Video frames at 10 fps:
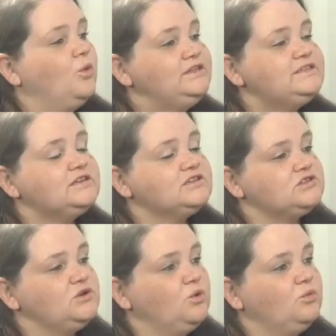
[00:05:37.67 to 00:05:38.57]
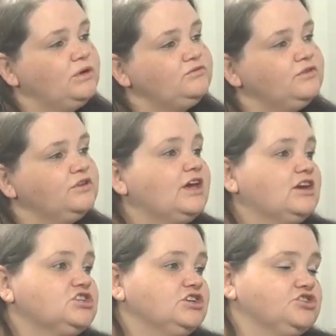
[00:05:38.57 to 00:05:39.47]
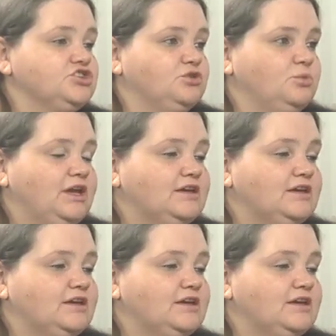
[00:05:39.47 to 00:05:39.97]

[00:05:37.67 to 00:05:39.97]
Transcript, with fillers: Once it is law, what further action should we